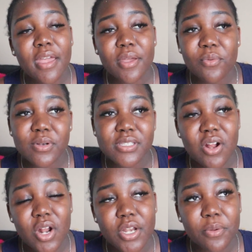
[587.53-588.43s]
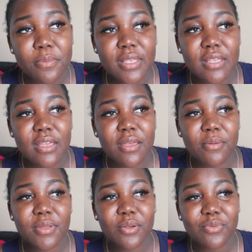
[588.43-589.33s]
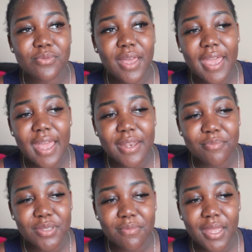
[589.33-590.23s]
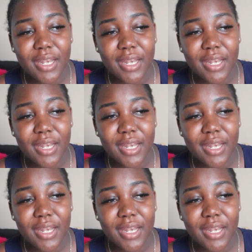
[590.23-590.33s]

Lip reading: It was hard on me. I had a B-.